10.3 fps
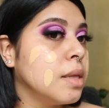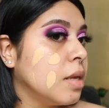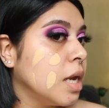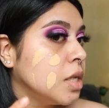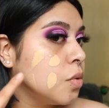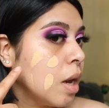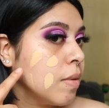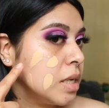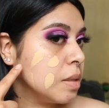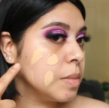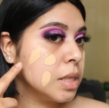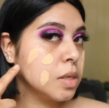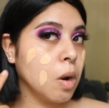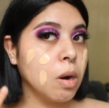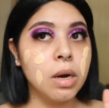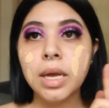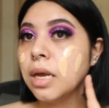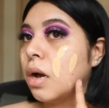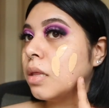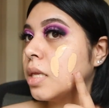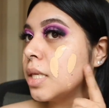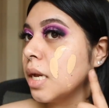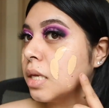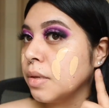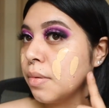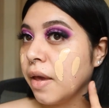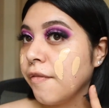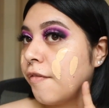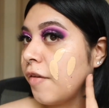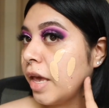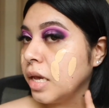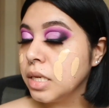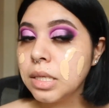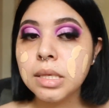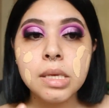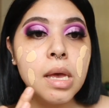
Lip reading: And then I do have like some scarring on the sides of my face.